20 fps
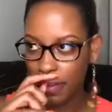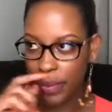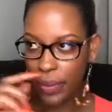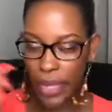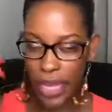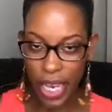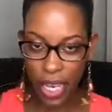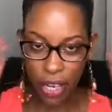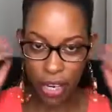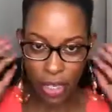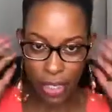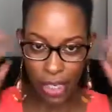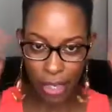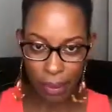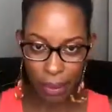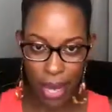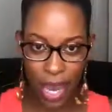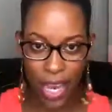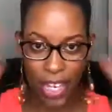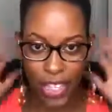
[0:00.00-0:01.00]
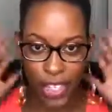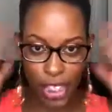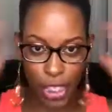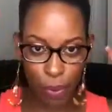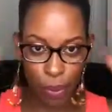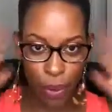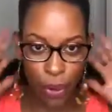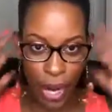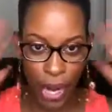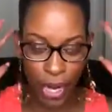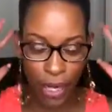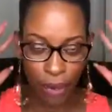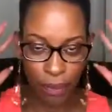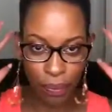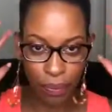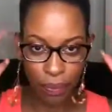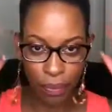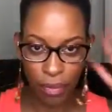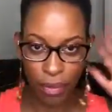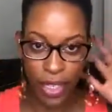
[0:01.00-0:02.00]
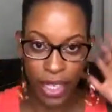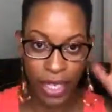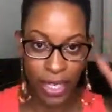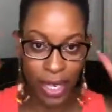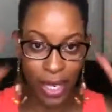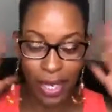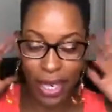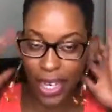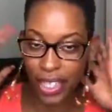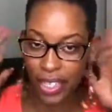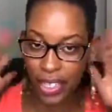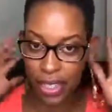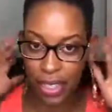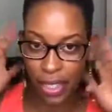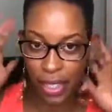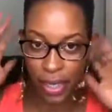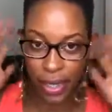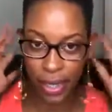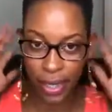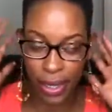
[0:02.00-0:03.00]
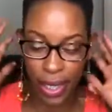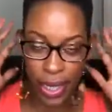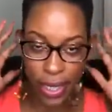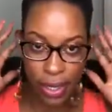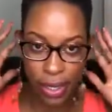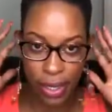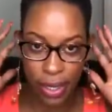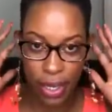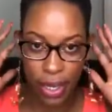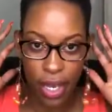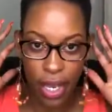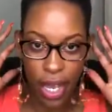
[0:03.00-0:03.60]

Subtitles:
In our subconscious brain, these connections still exist.